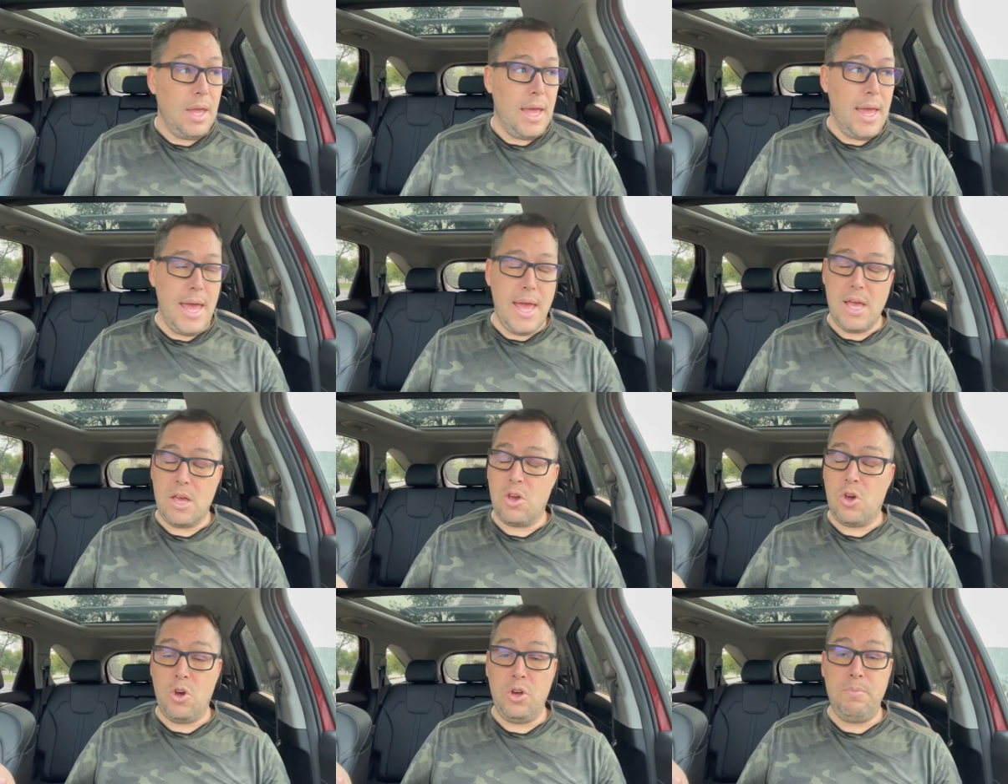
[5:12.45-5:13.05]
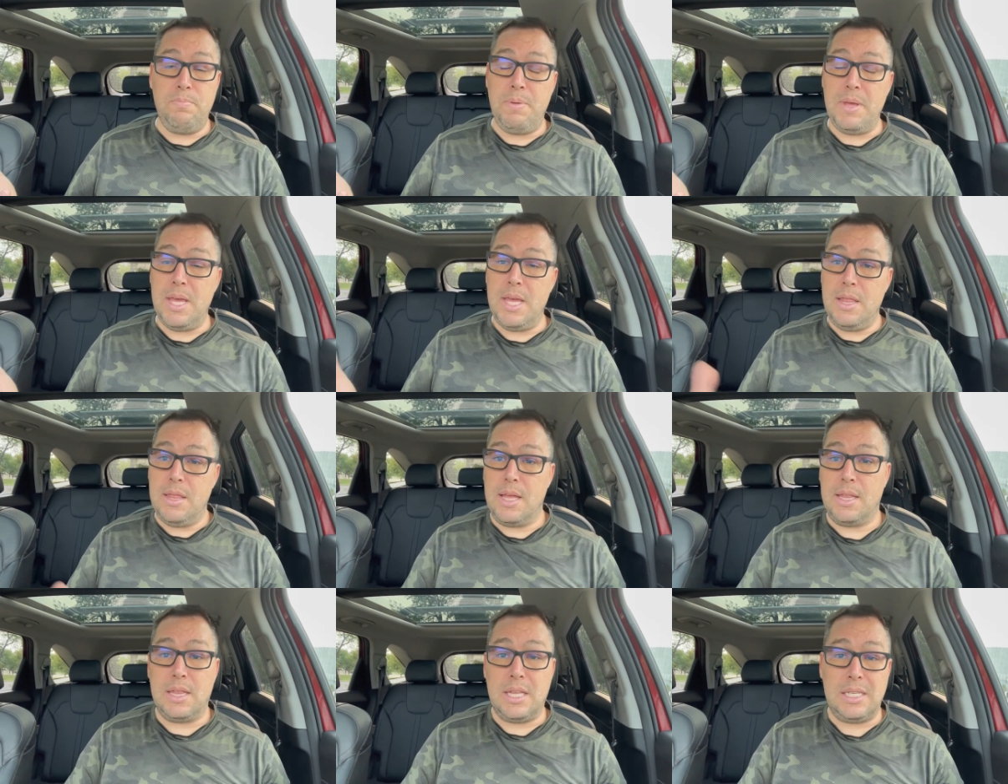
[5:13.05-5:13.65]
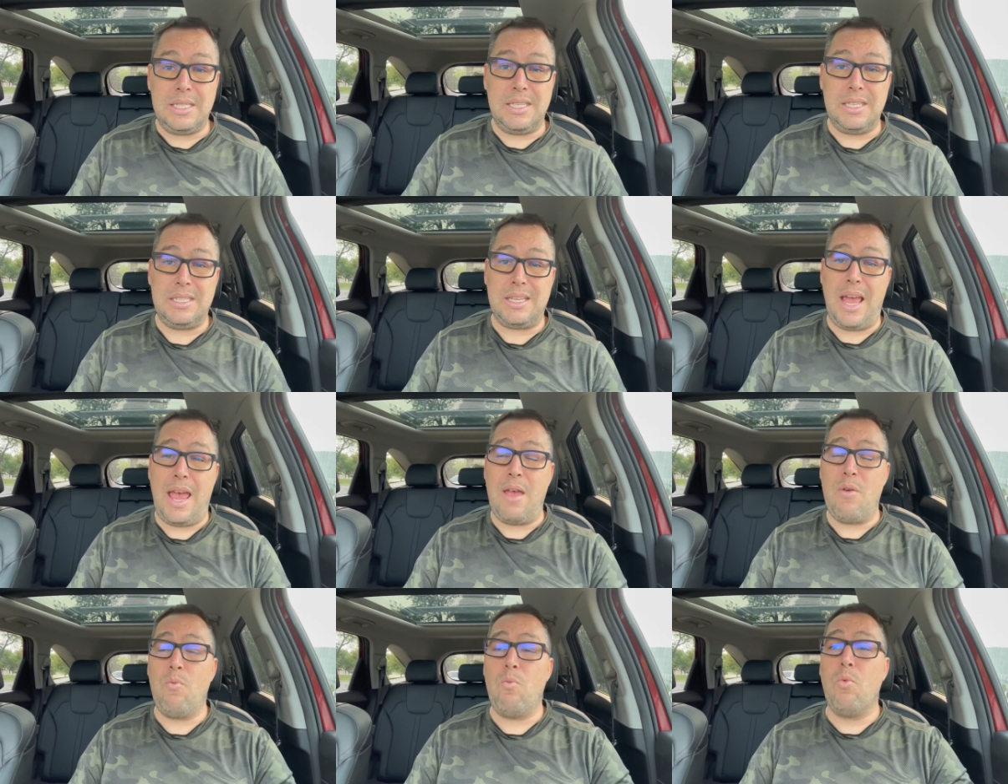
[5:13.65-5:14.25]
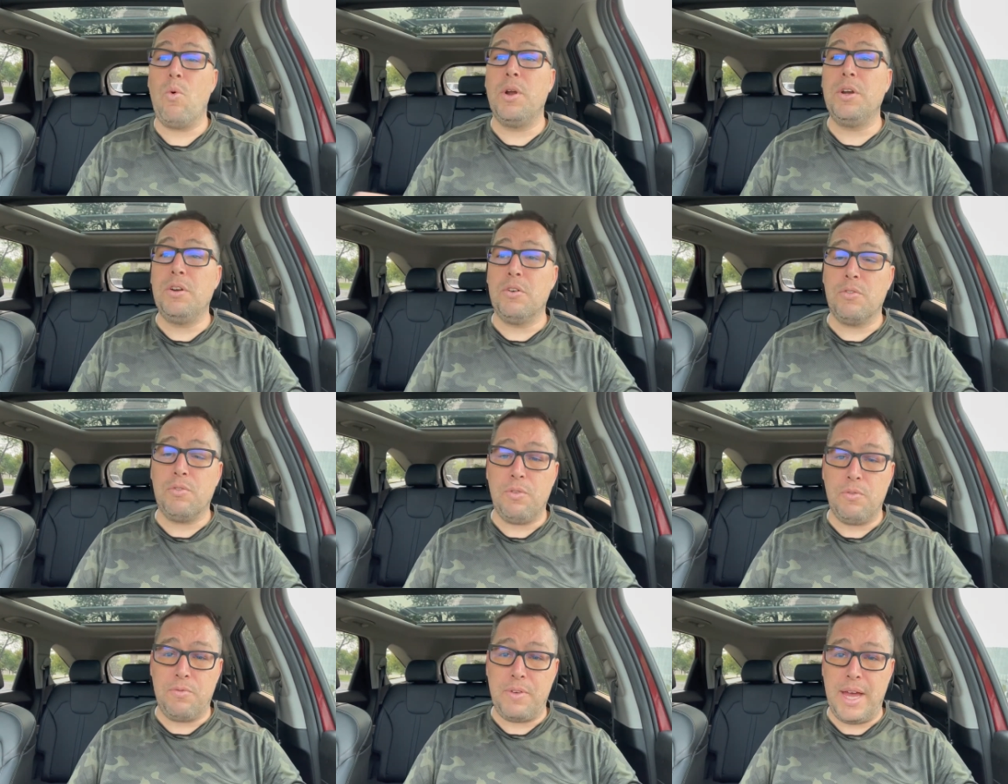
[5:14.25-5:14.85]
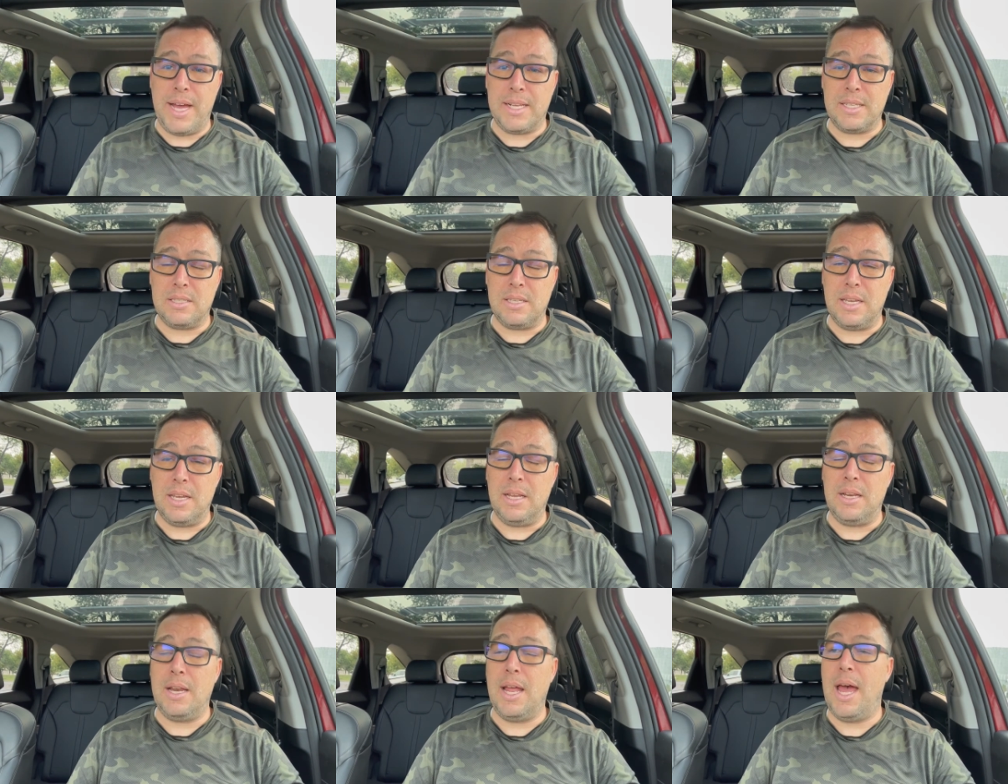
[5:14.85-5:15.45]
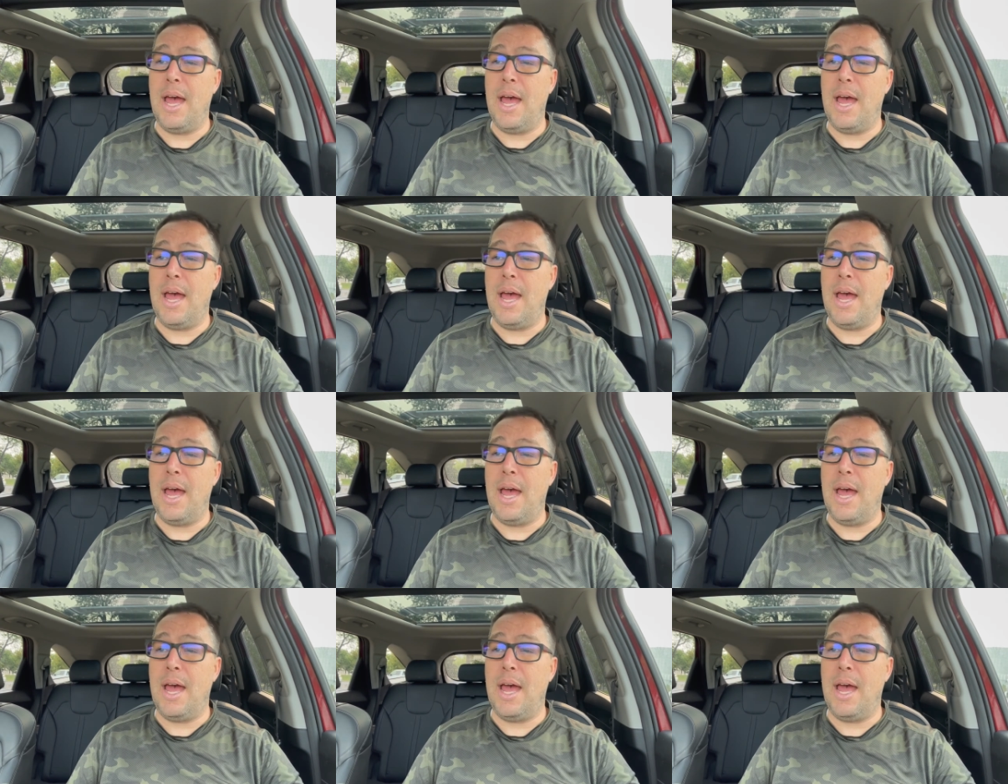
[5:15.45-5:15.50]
it could be that this is a wonderful vaccine